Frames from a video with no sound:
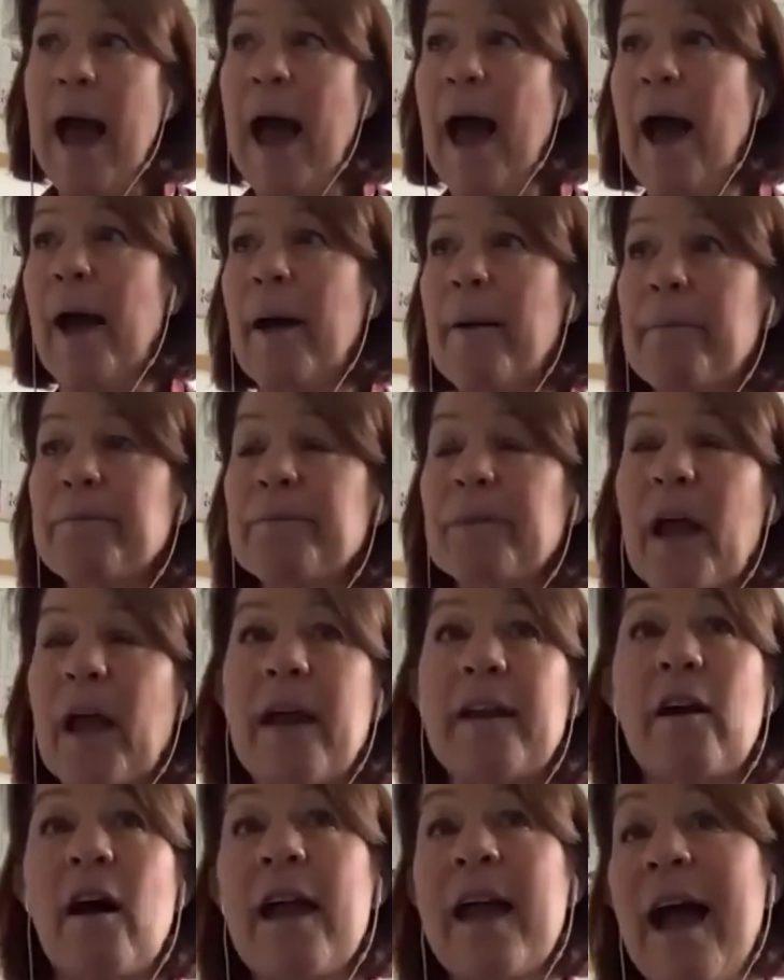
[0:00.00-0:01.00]
And
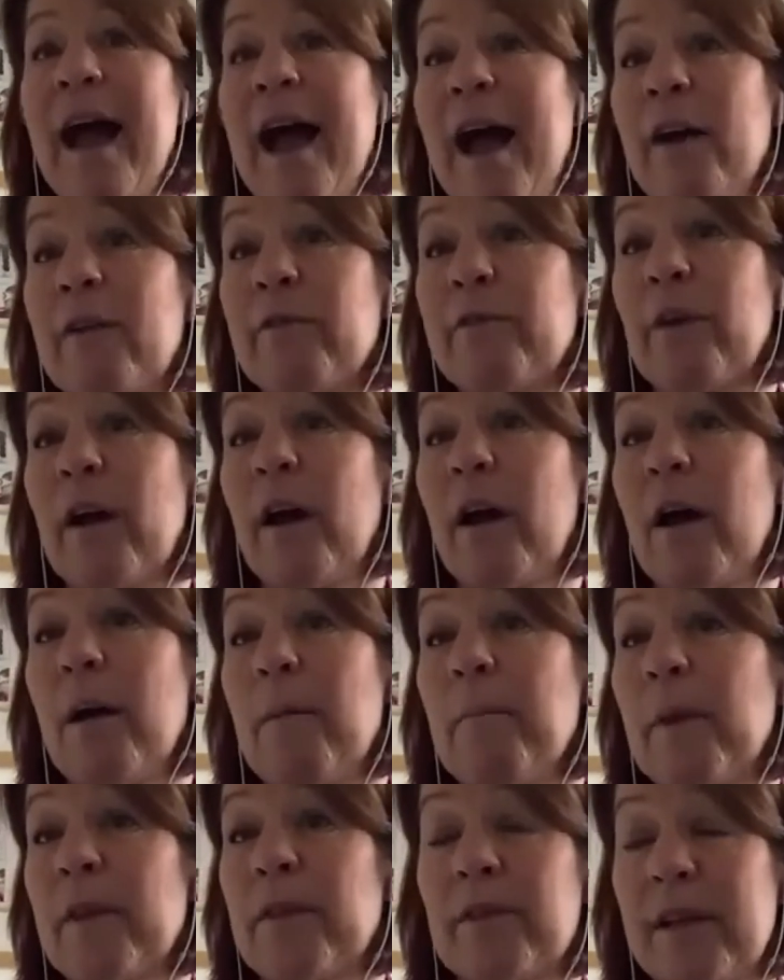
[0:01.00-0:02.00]
I have
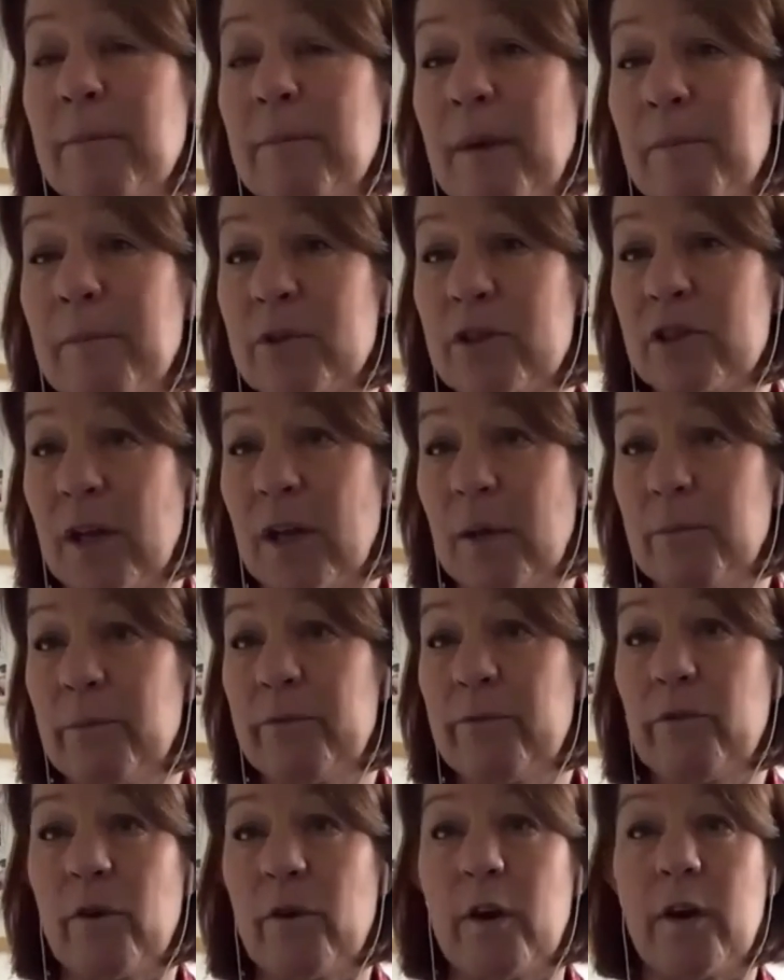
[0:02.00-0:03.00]
a monthly membership
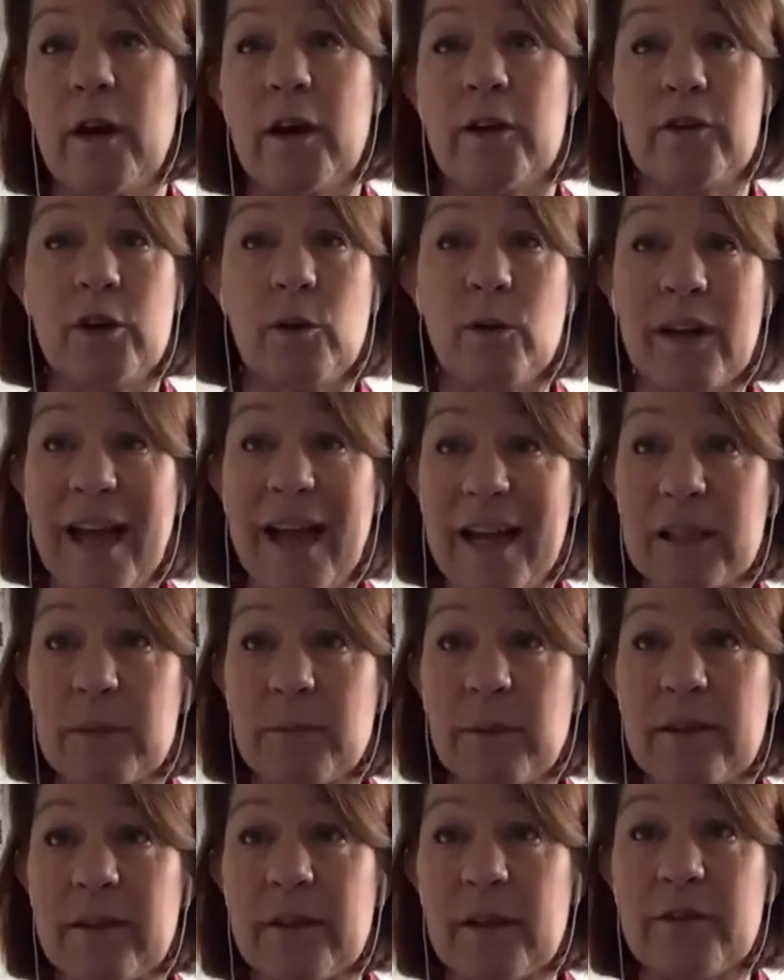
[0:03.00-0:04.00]
for a new
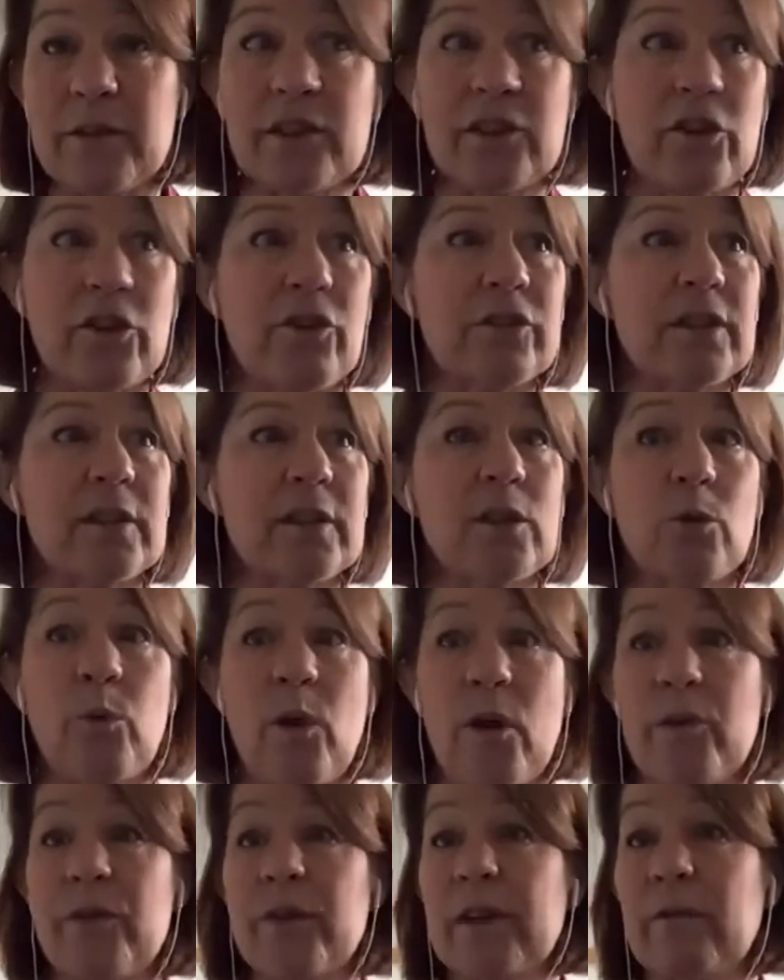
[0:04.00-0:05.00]
academy that I've started, the
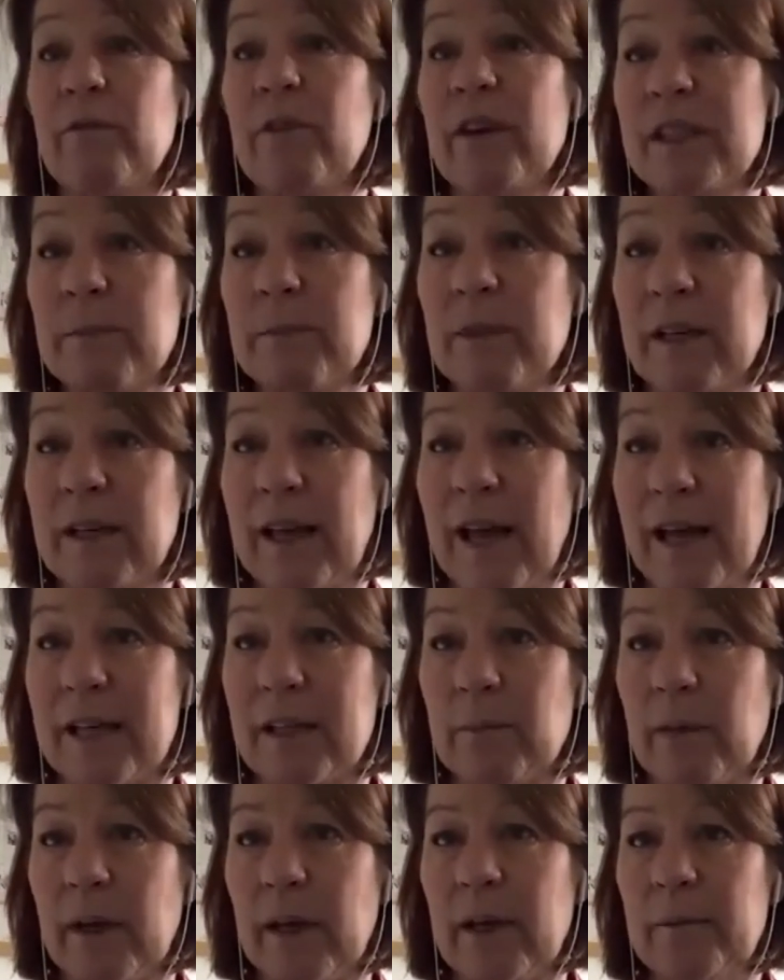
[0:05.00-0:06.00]
Wealth and Investment
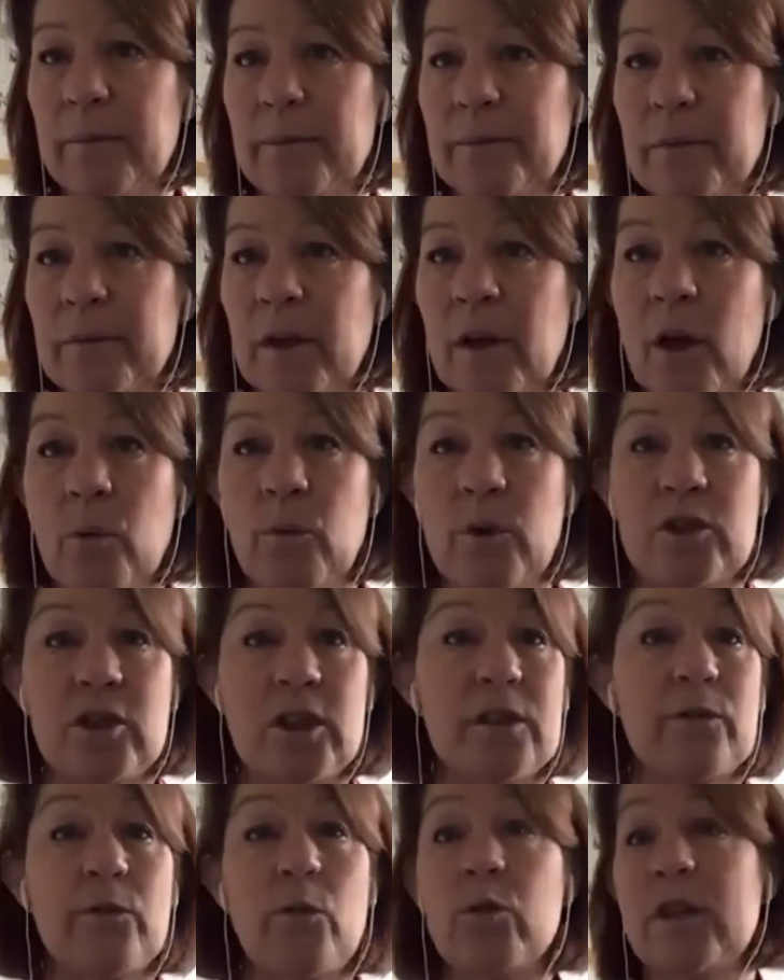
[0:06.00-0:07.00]
Academy, which
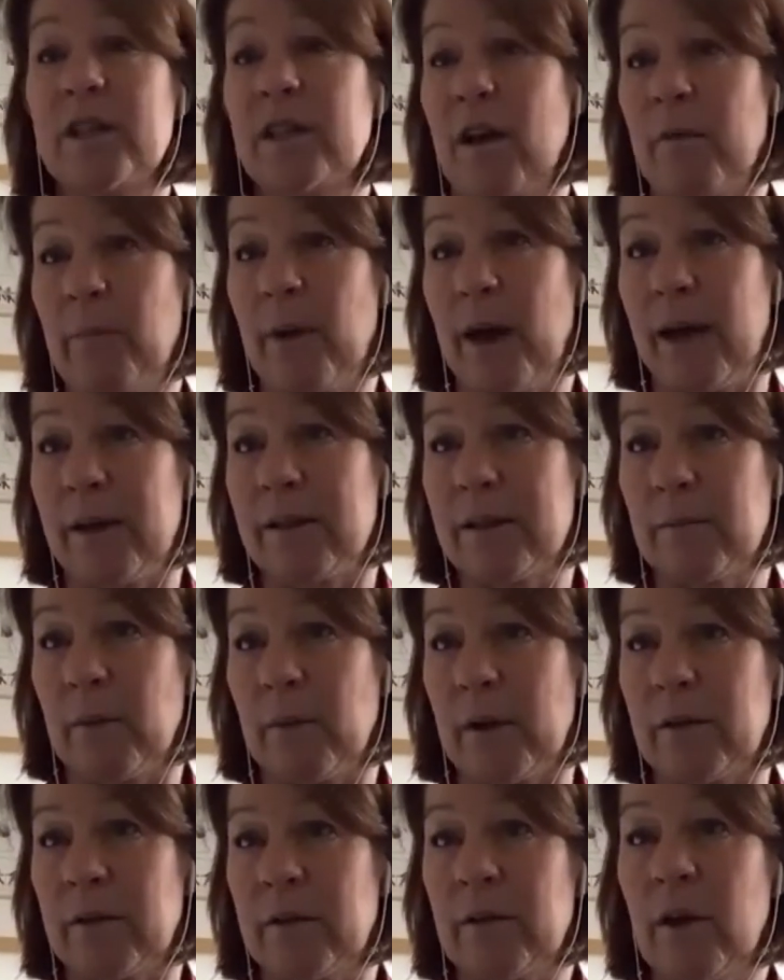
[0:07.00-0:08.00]
is £49 a
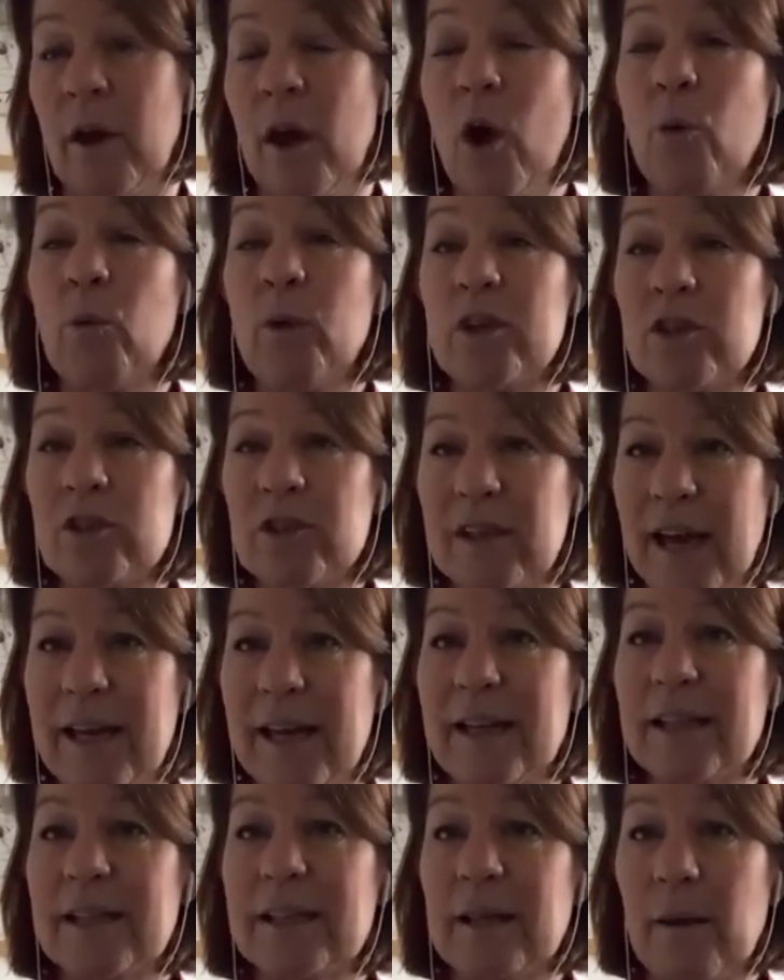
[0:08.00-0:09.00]
month, which
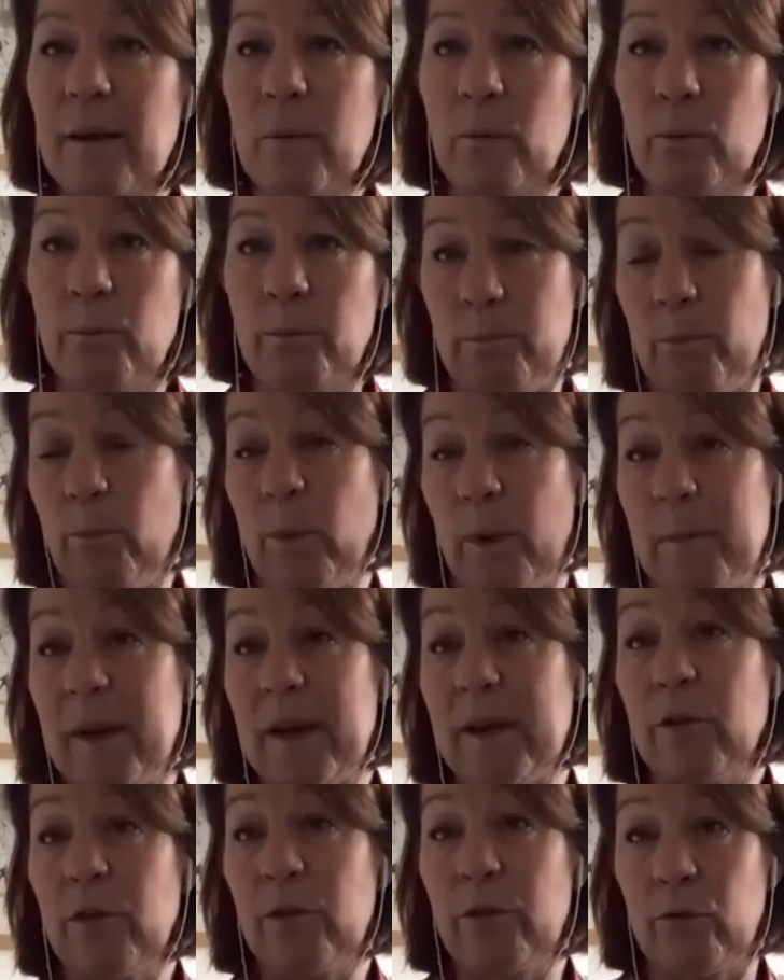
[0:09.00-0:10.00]
takes
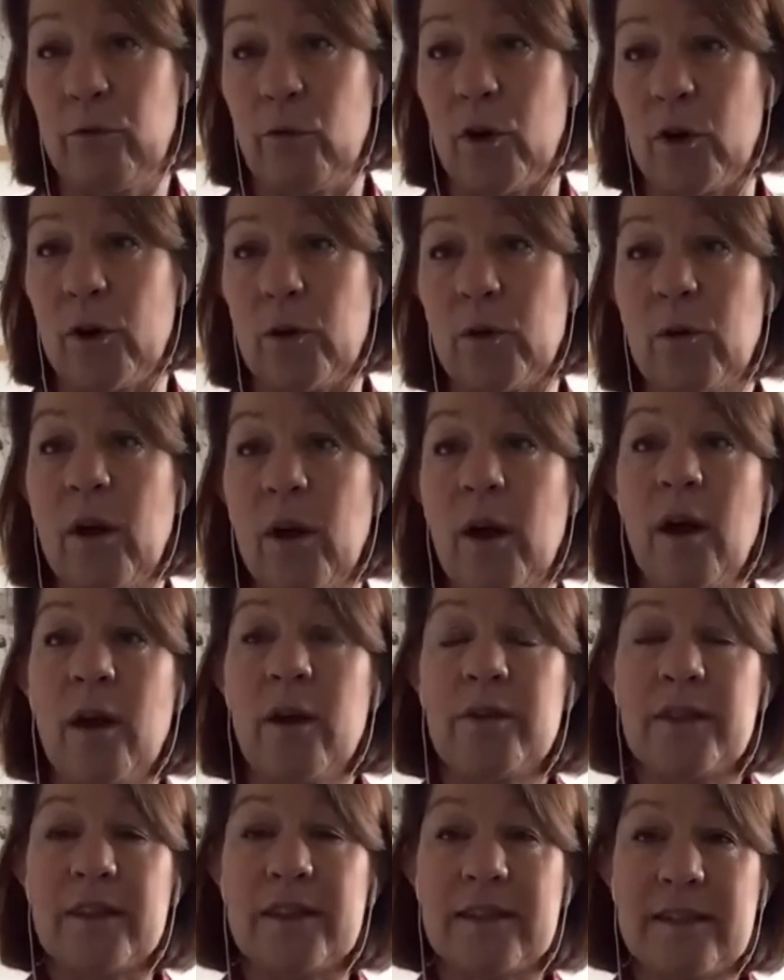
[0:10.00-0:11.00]
women through
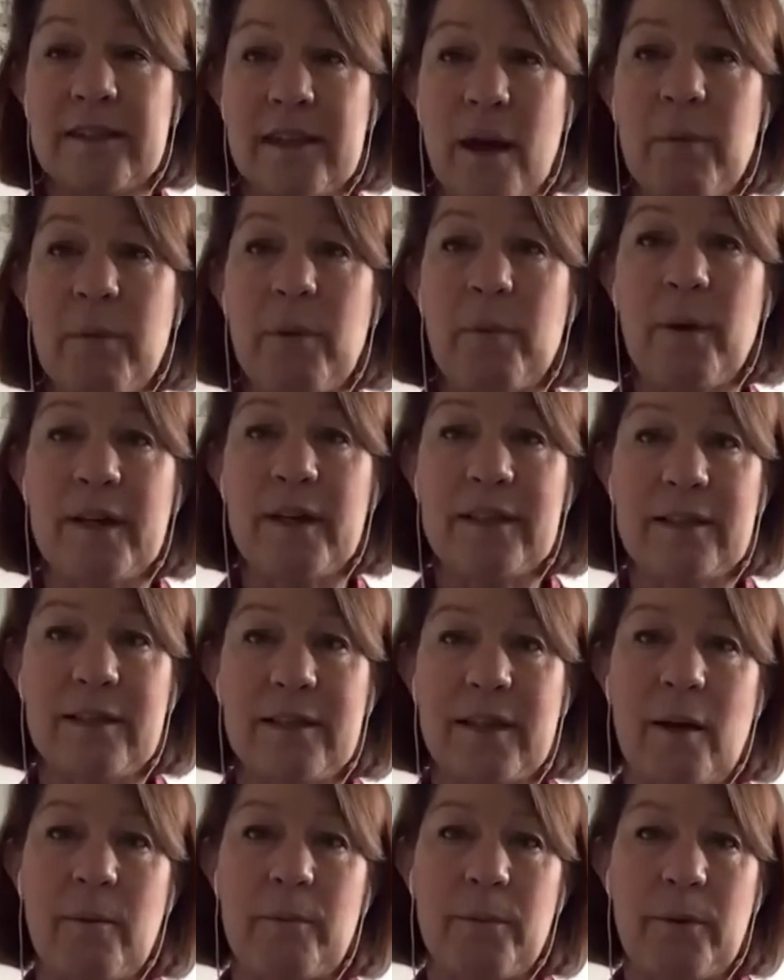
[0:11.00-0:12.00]
the
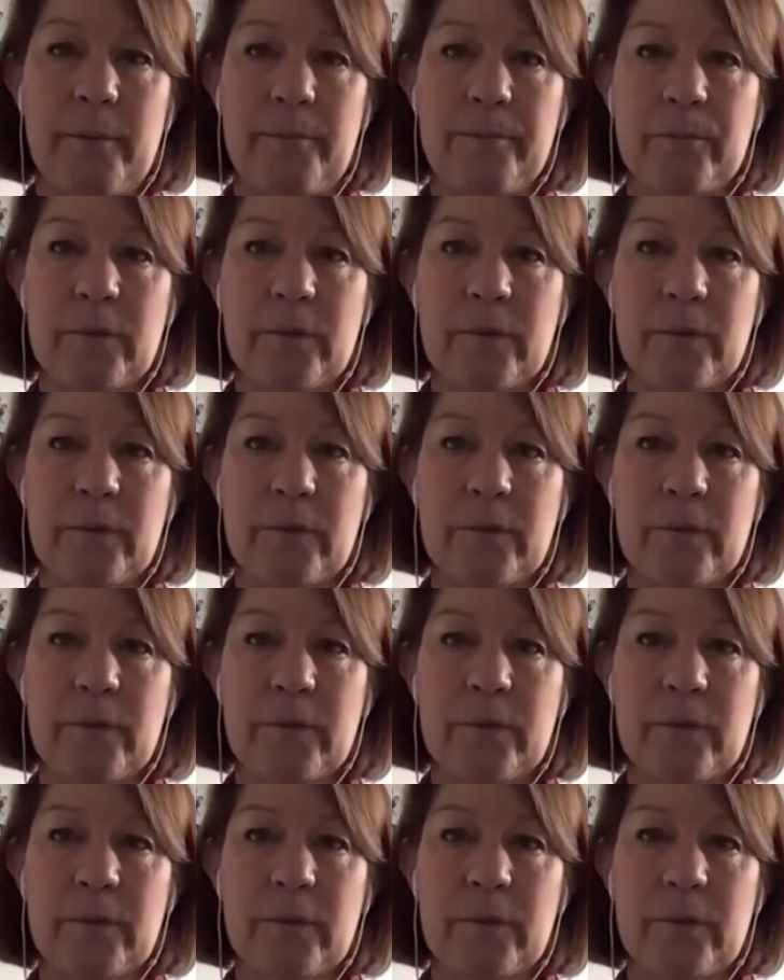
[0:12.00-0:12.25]
step-by-step